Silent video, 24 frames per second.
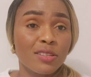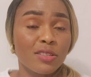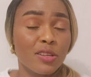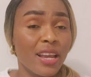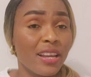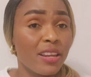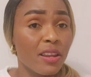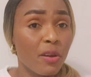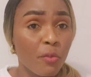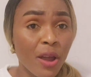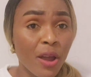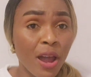
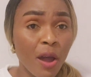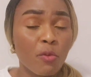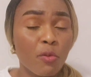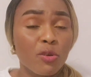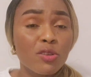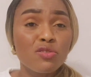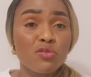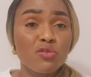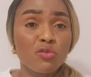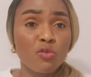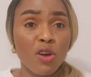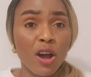anywhere I
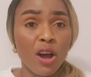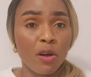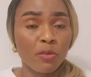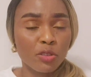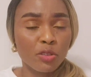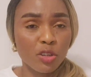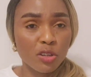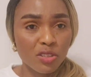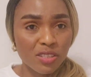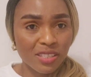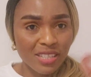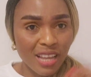want to go, I'll
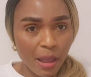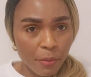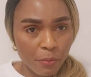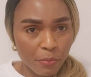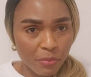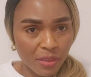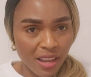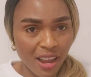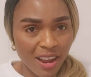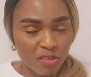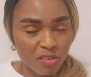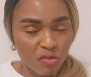just type
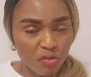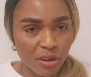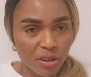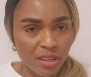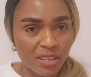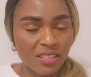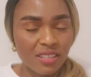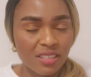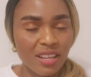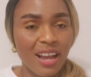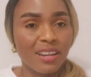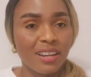the
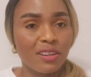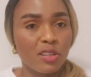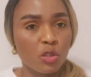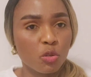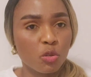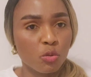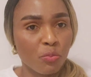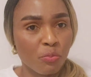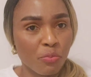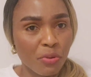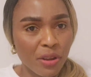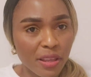address and it
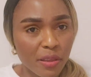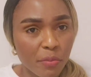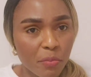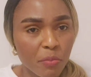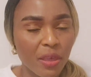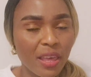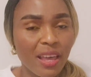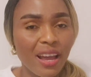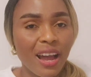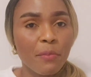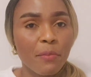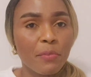will bring
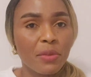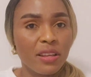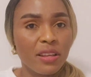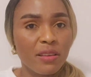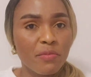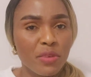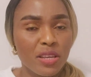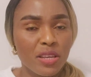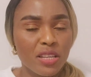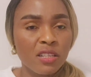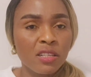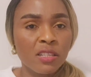me how many
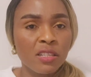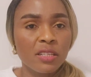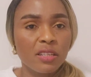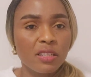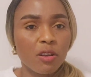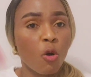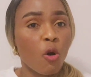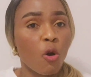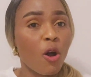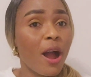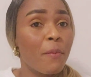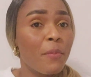minutes
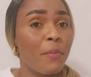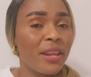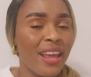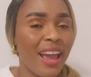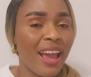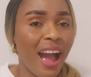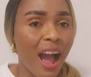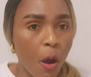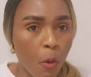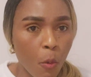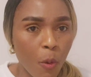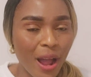or how many
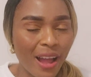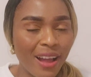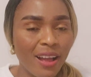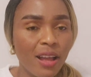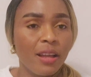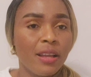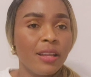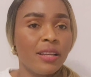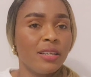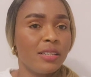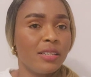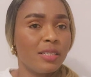hours
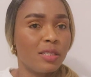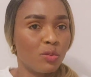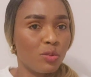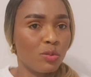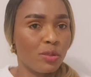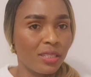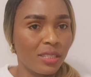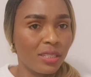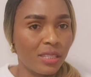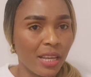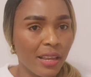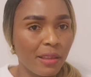it will
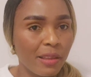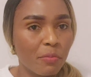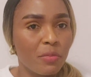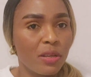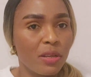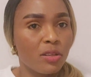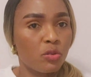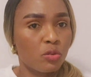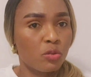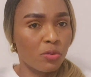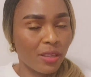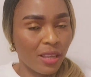take me
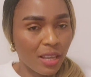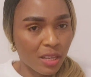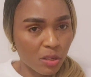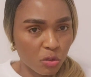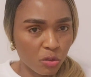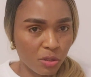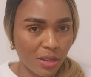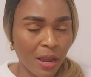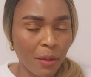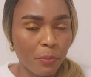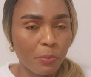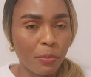to get to
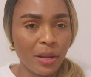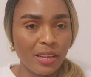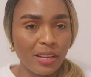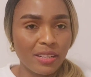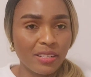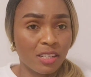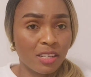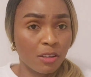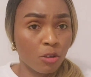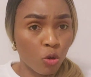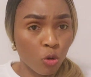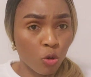that
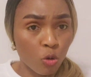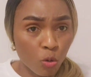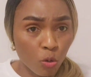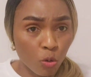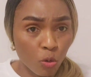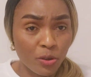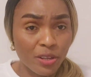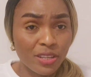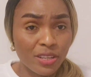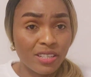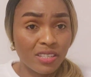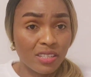place.
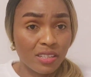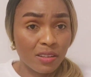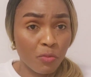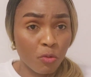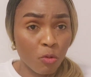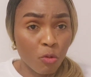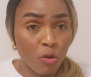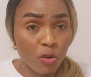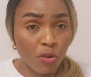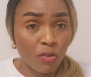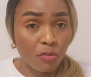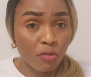Google is
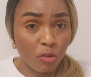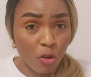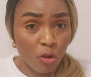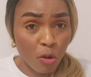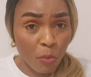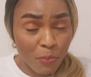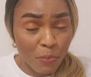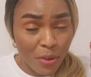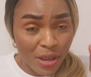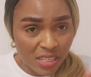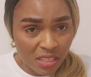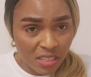one of your
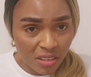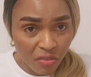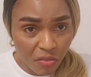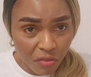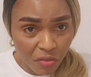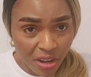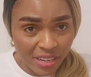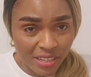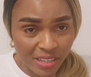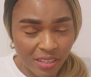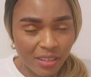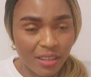best
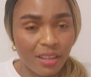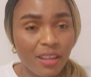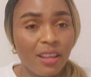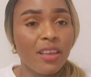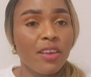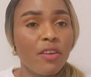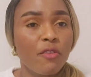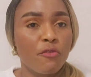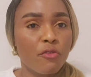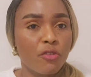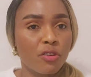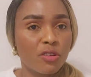friend
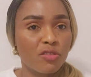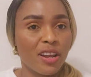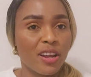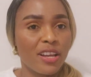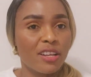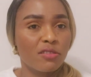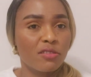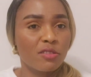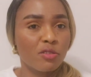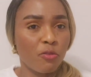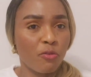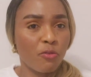if you're trying
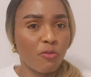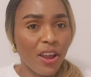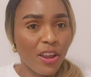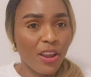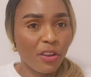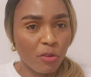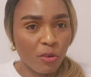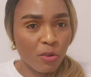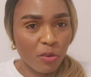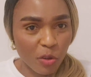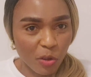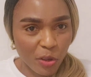to find
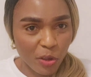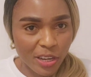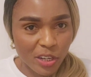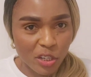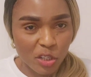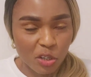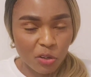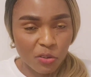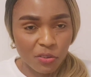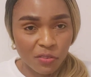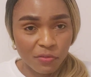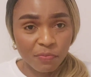your
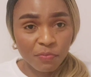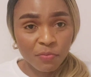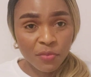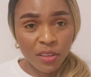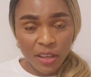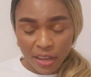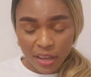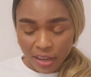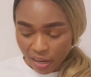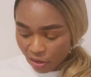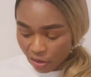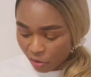location
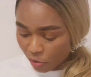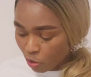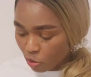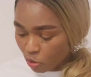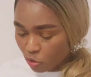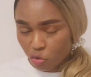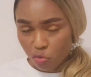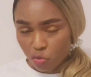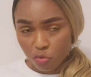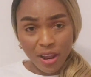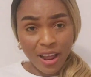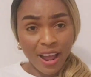in
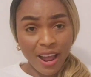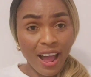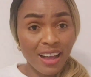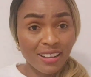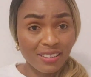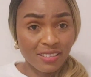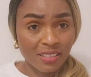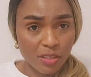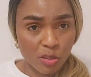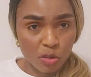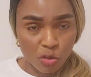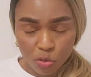Austria
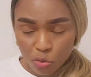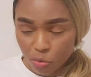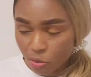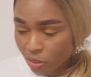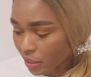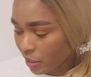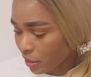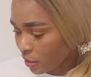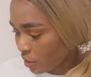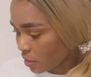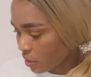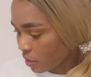as a
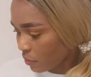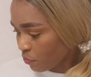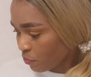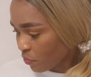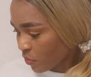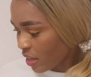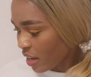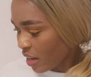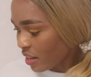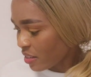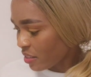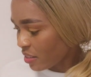student.
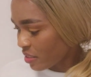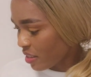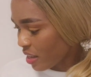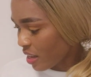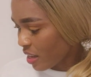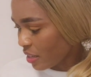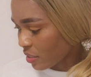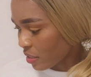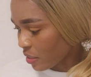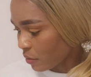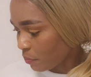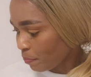That is that.